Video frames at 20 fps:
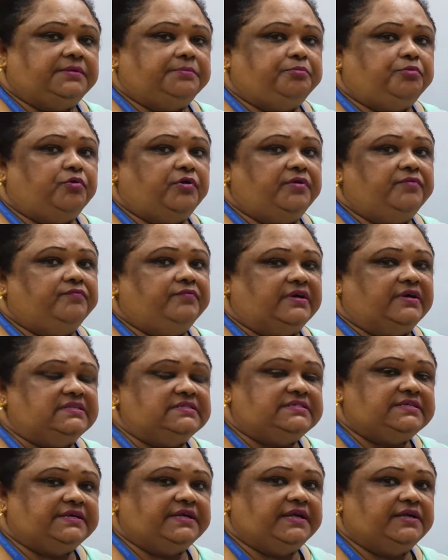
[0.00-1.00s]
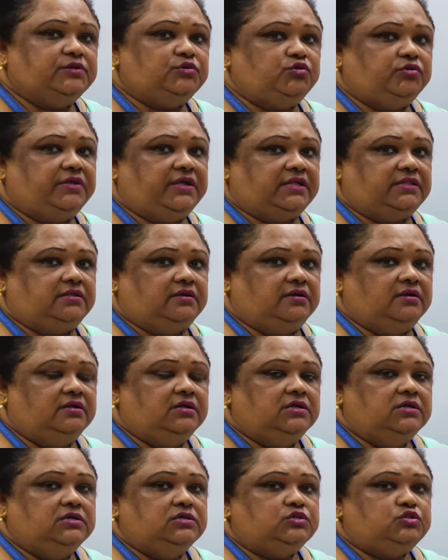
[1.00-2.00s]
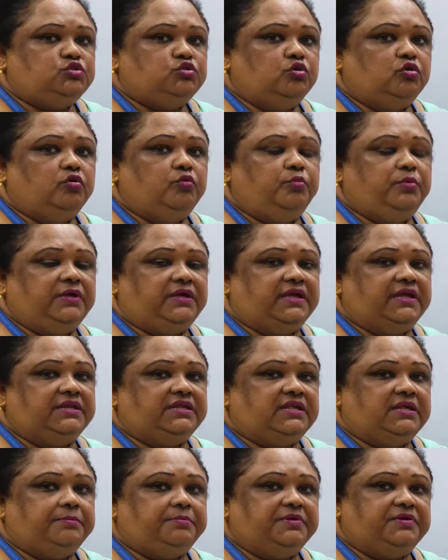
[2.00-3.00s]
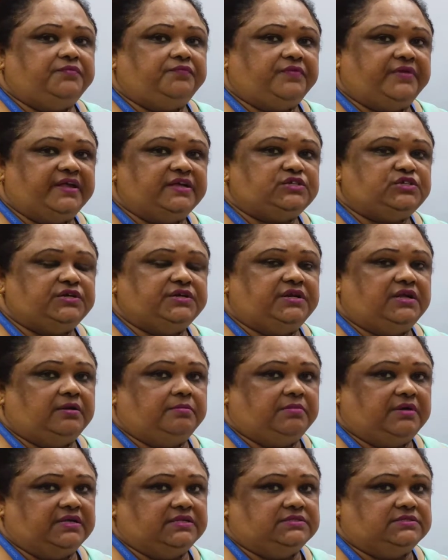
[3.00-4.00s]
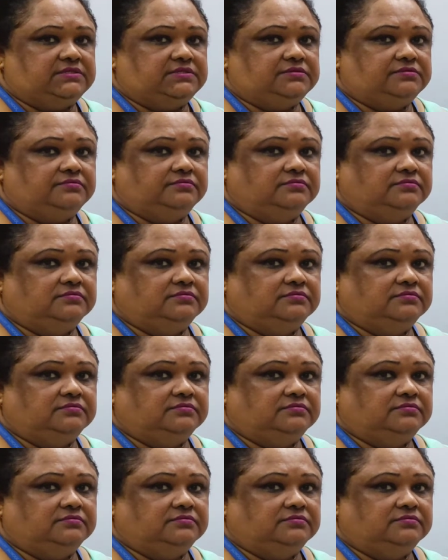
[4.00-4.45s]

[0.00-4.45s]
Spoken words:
the poem once again together so we can keep it fresh in our minds.